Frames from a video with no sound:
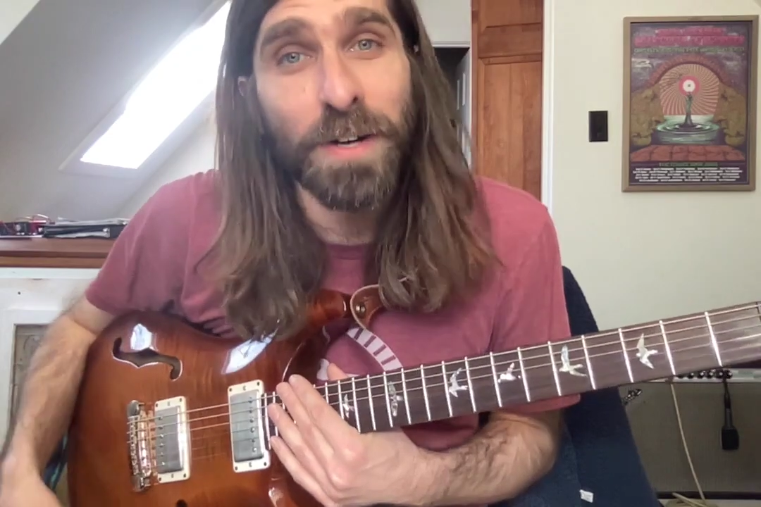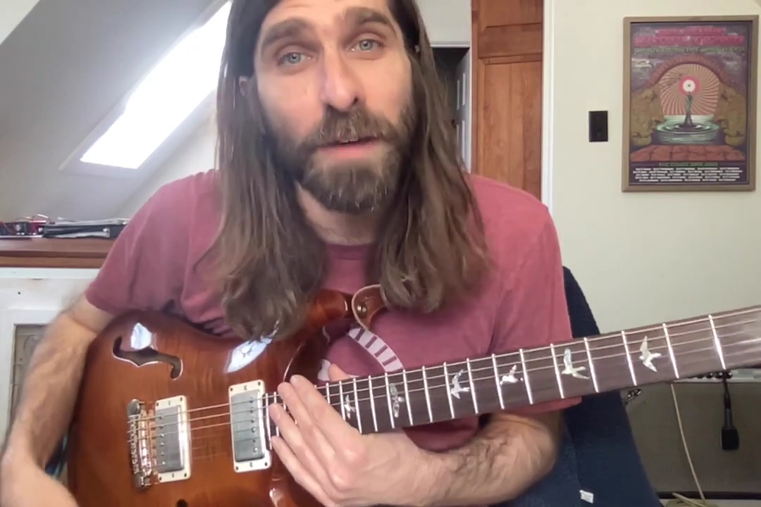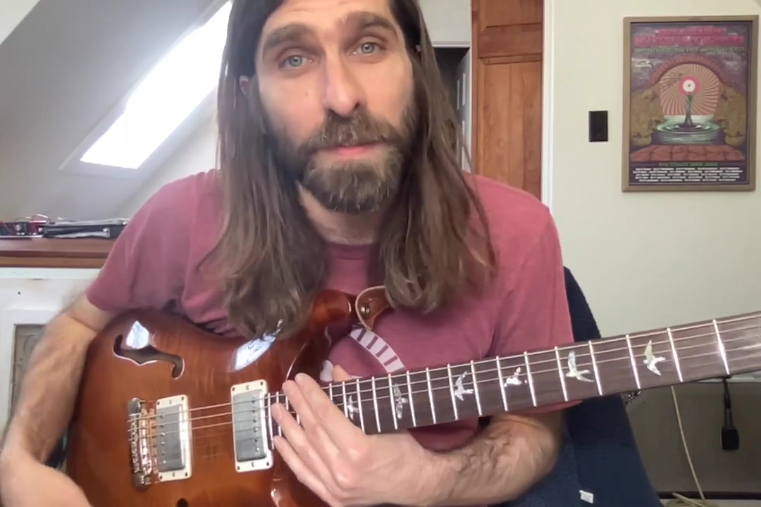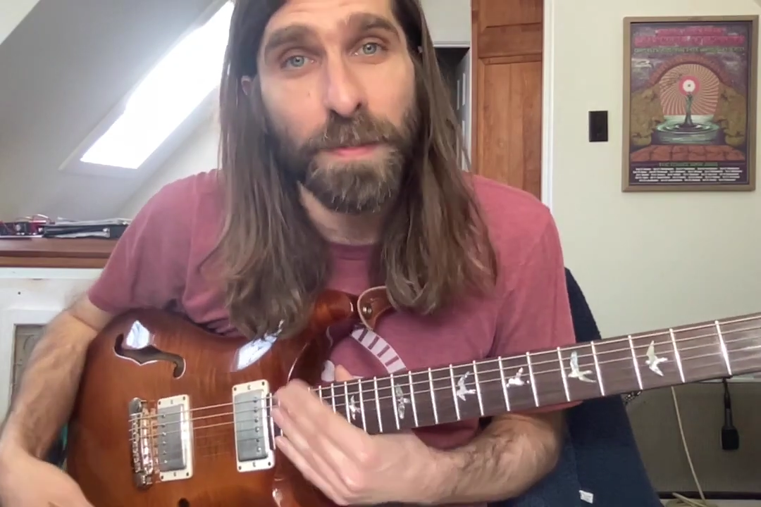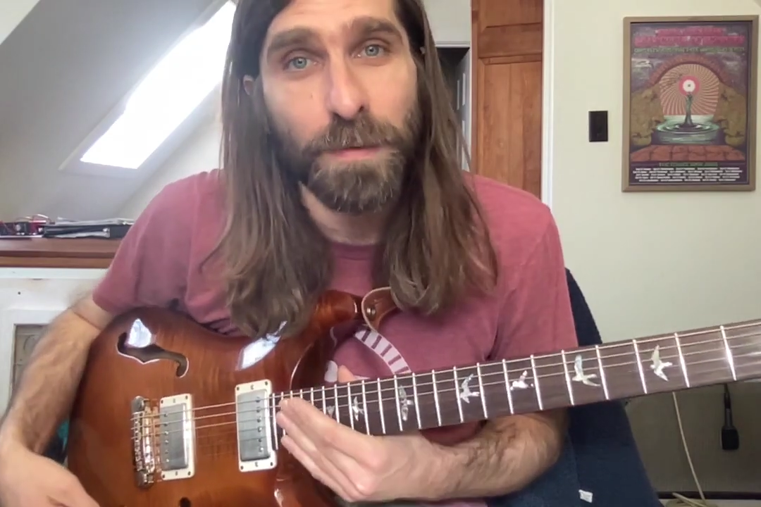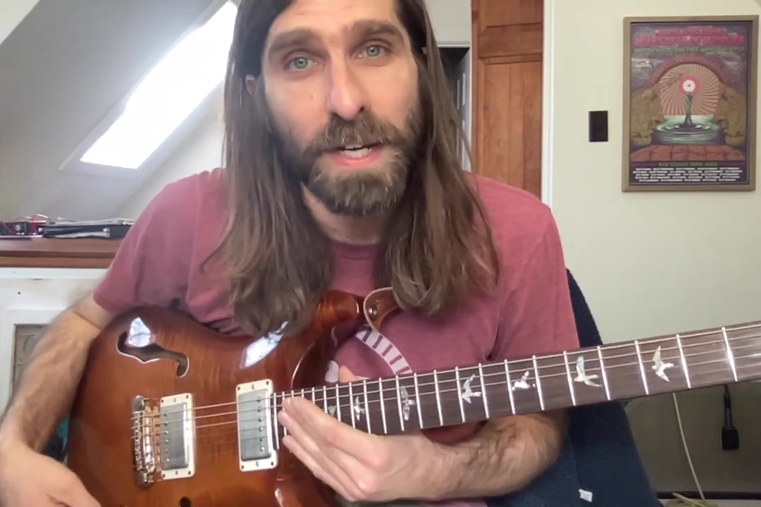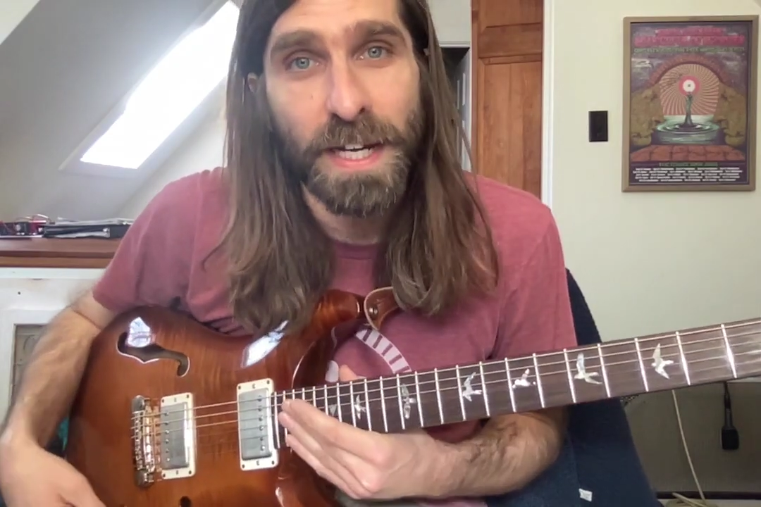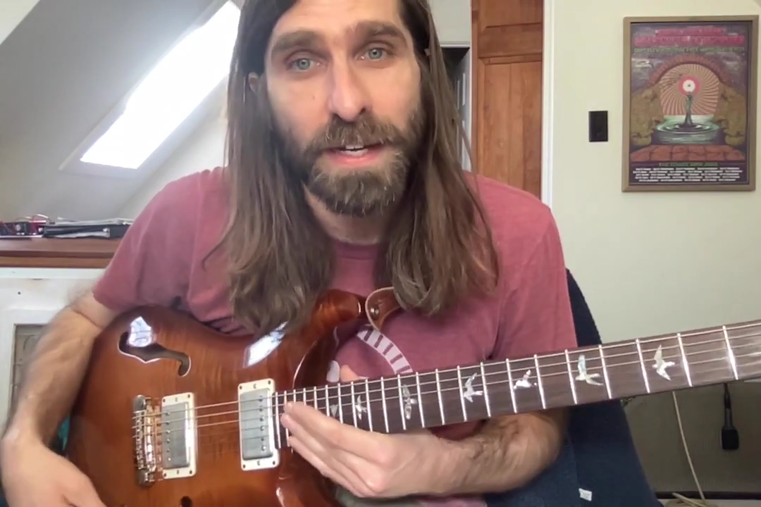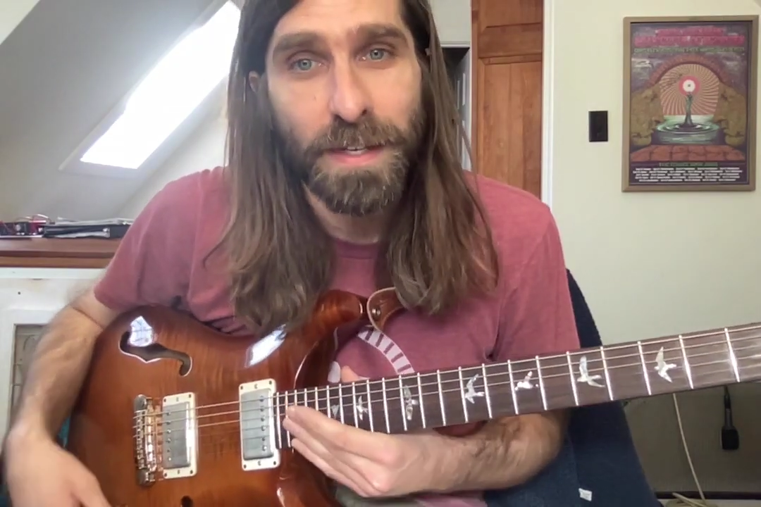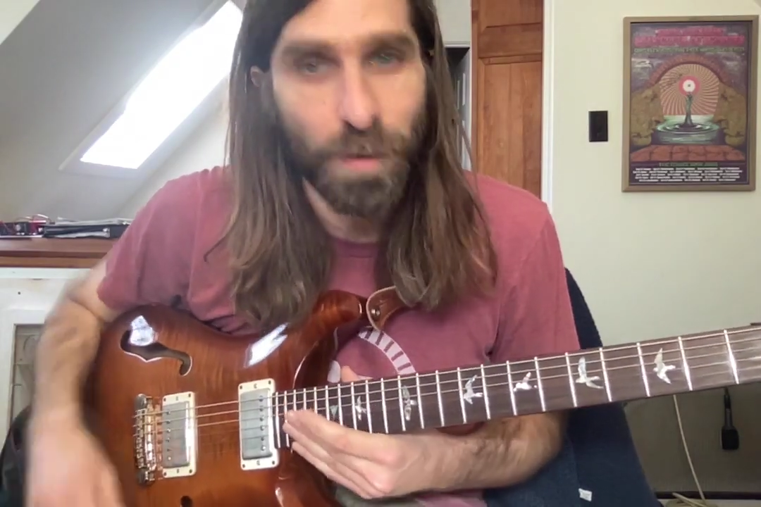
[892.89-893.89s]
it off in
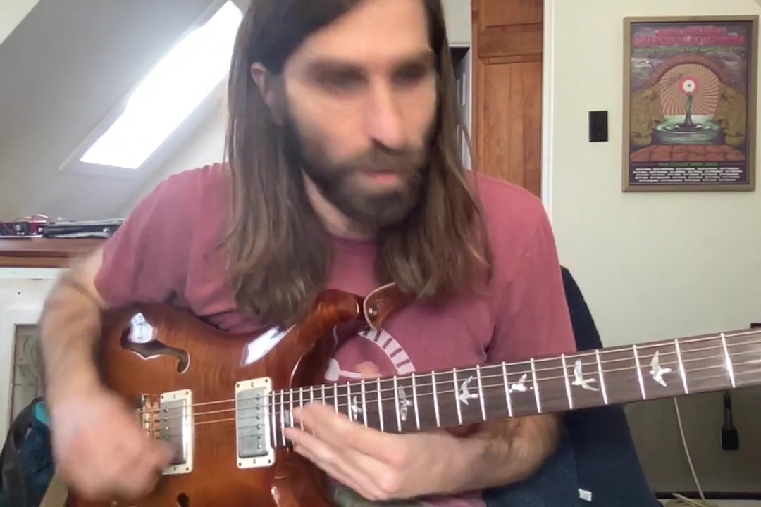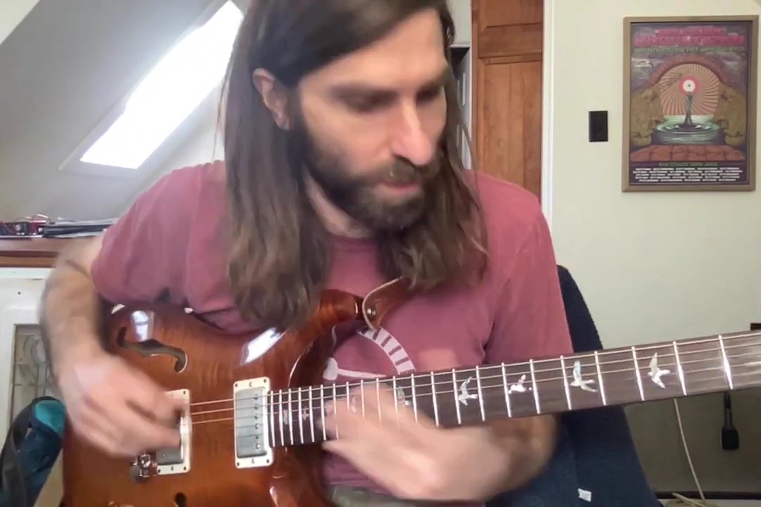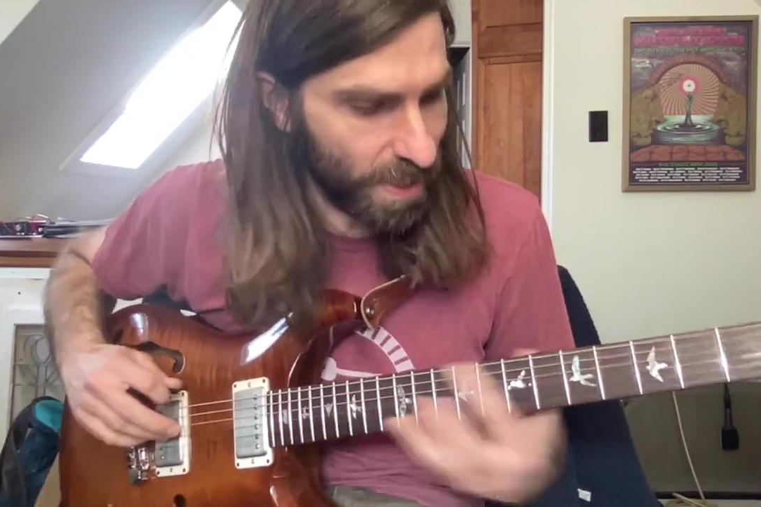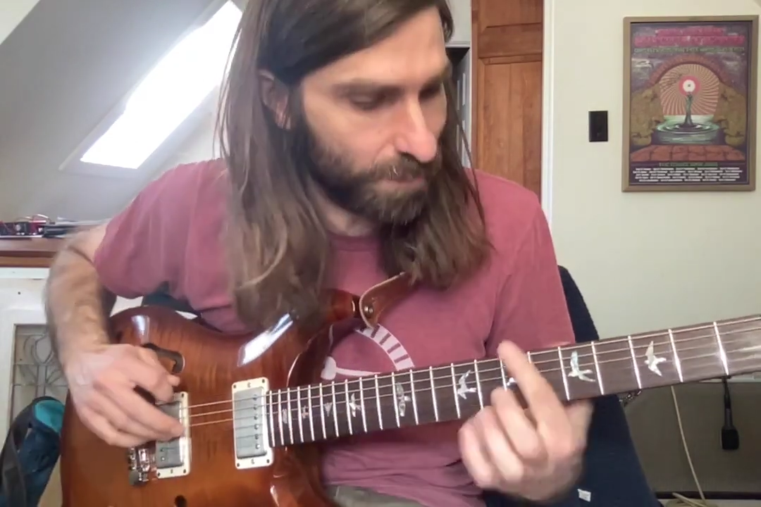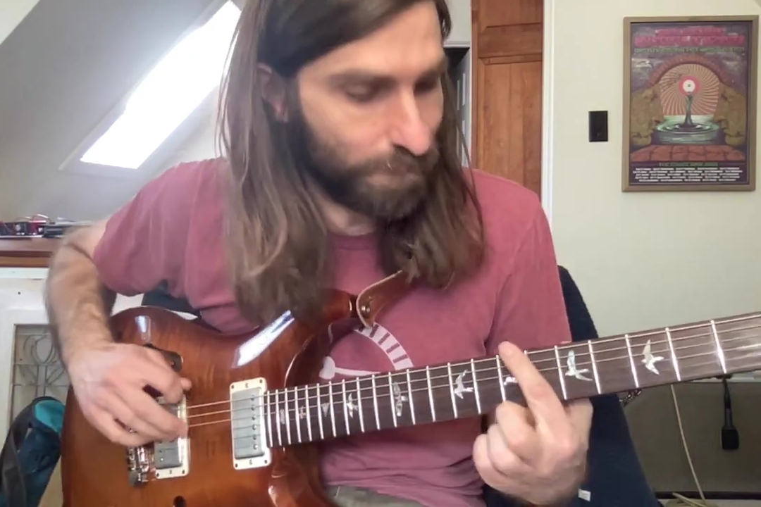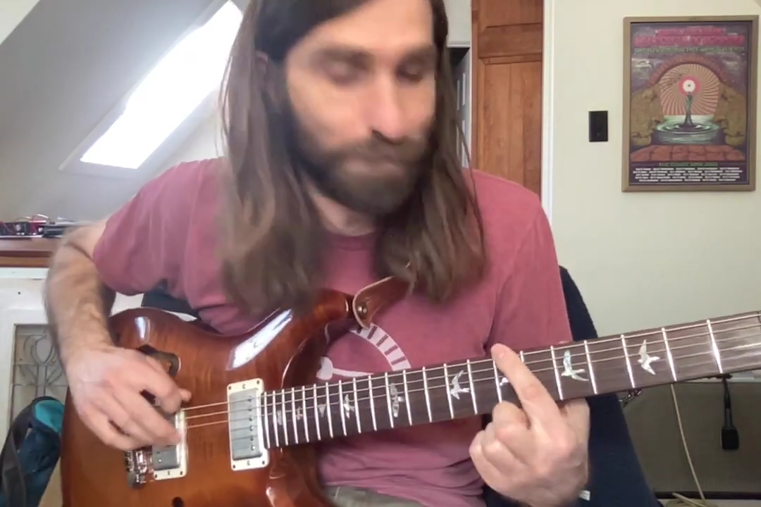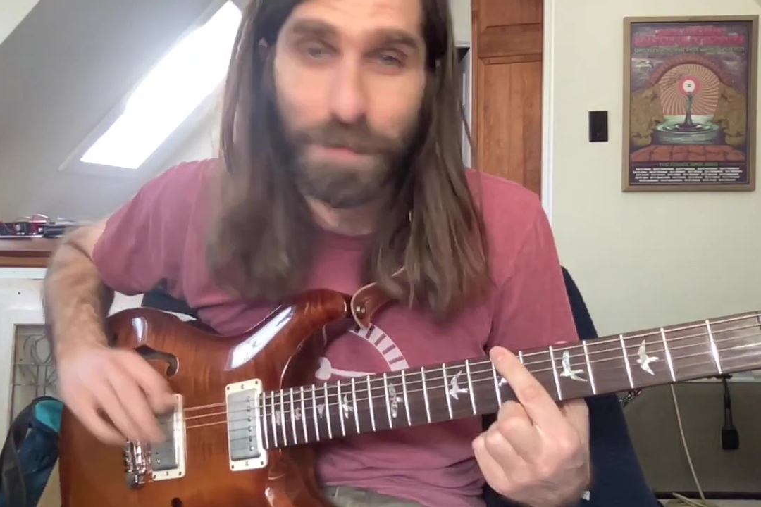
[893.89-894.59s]
3. When we get